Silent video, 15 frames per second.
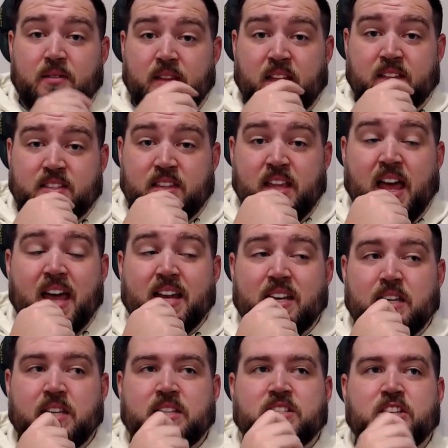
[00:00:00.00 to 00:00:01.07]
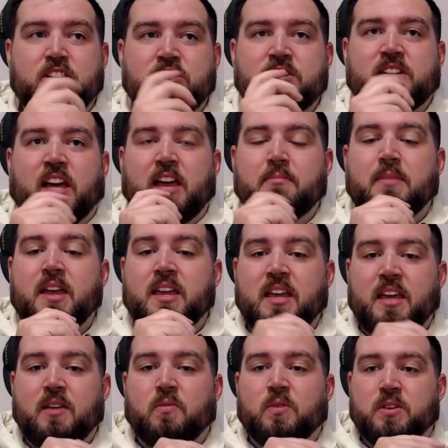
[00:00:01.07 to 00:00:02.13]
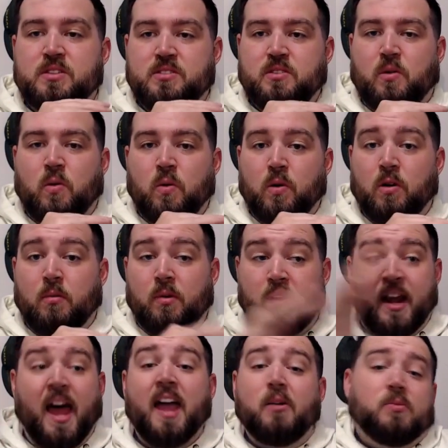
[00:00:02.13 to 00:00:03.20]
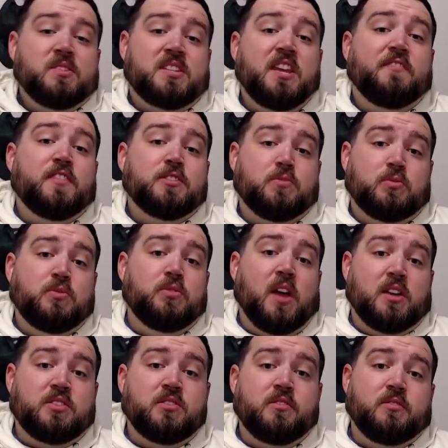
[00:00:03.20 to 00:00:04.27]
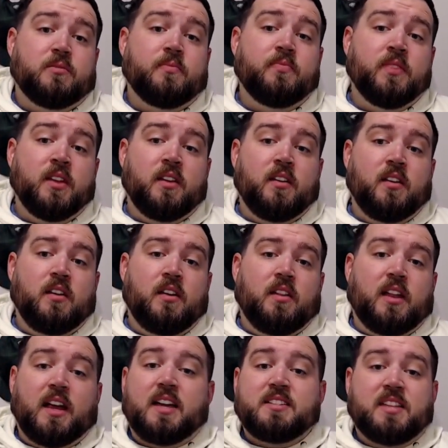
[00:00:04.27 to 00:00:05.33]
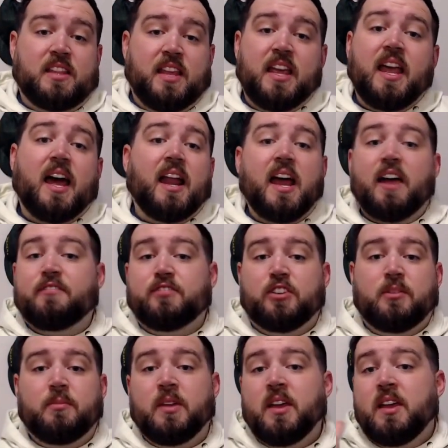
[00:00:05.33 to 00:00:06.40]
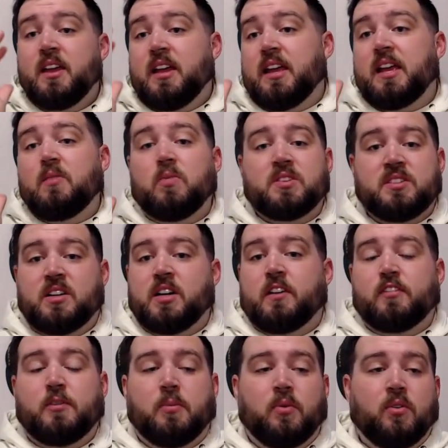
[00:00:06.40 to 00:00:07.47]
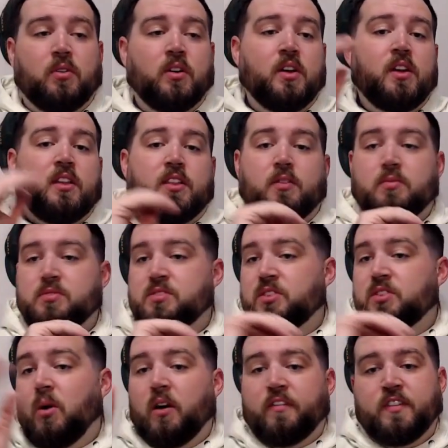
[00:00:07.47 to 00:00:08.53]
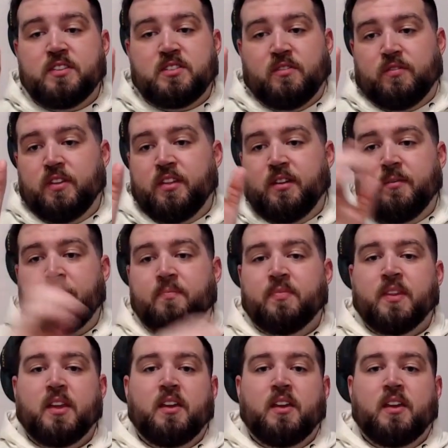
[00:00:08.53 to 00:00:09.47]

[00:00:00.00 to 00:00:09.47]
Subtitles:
That decision type making was horrible. And Iowa's defense would do that to you. Like I said, they got after him. He wasn't comfortable. There was no offensive rhythm.